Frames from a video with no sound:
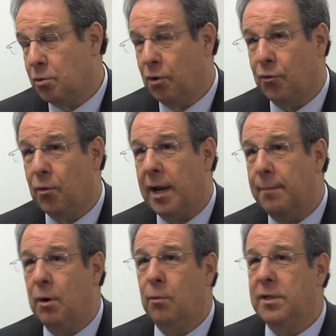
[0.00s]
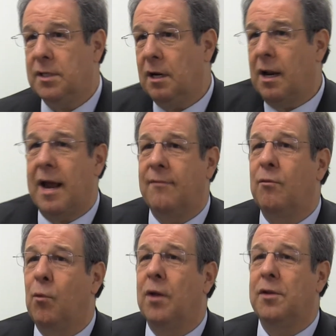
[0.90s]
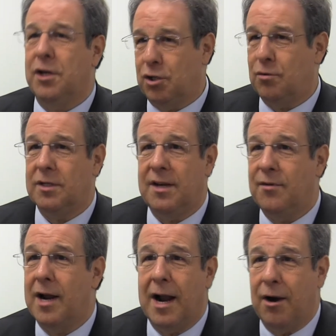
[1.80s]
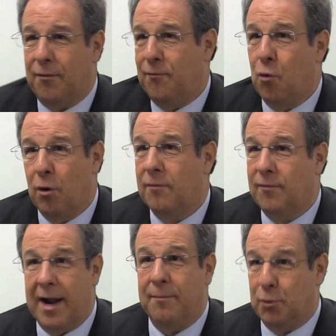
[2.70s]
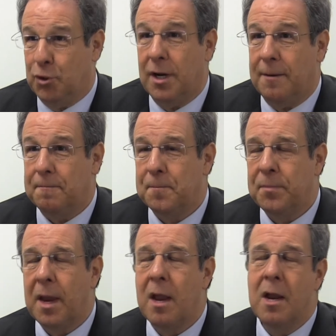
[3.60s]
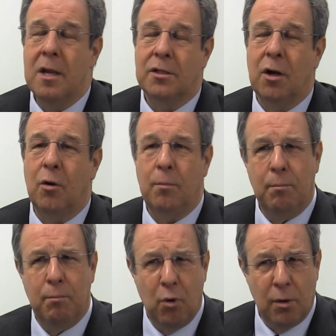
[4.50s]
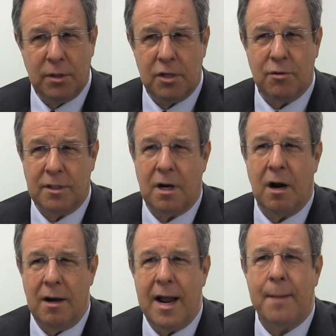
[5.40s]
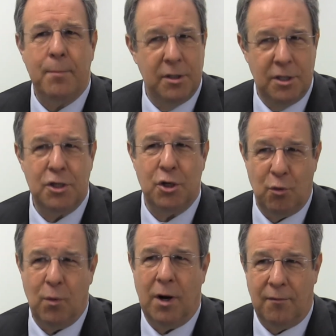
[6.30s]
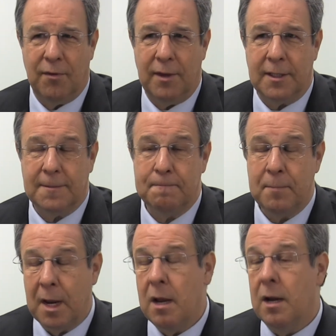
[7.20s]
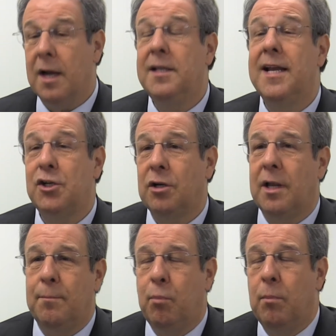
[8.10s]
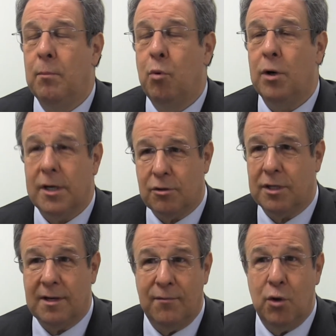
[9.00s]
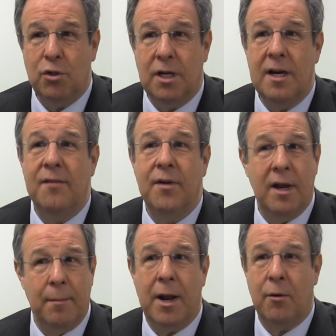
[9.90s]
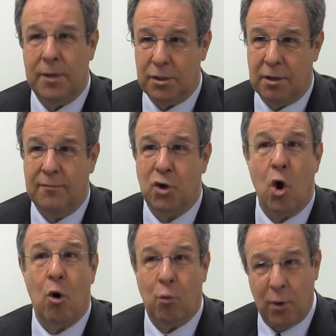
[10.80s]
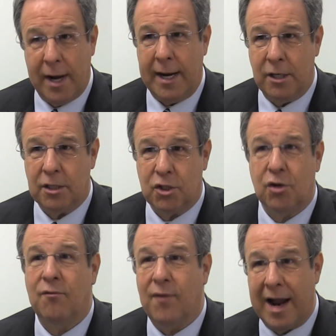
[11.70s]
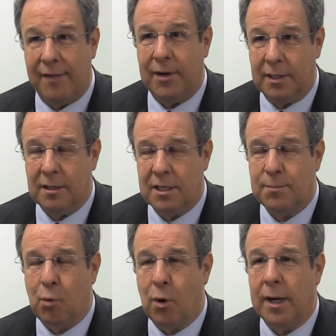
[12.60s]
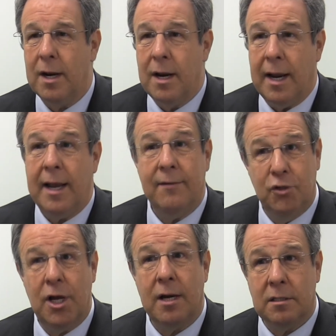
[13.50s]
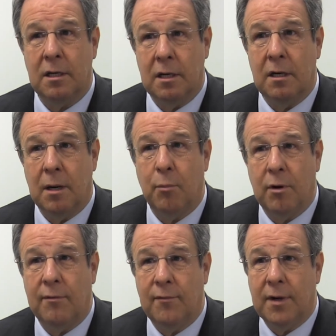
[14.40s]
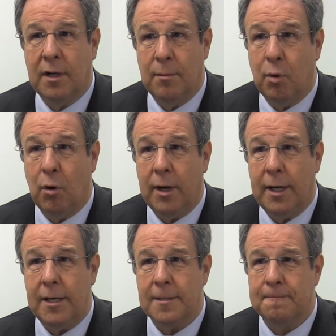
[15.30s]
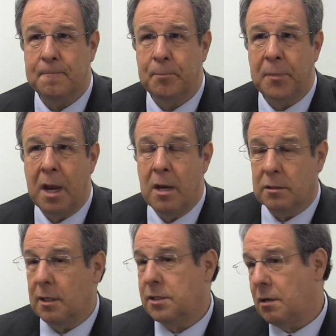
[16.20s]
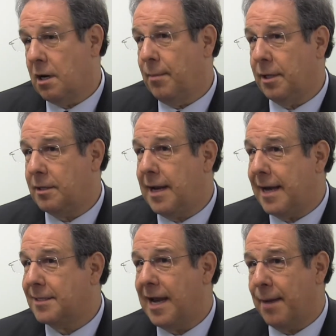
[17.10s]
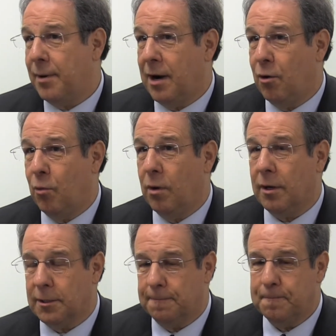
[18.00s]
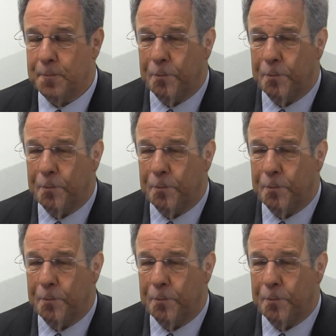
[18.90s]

or 3%, but we see a lot of wealthy districts even higher, 4 or 5%. So poor districts are not positioned well for this. Additionally, poor districts have used significant amount of reserves already, just surviving to this point, and have jettisoned a number of employees. So let's talk about the tax cap and how it works.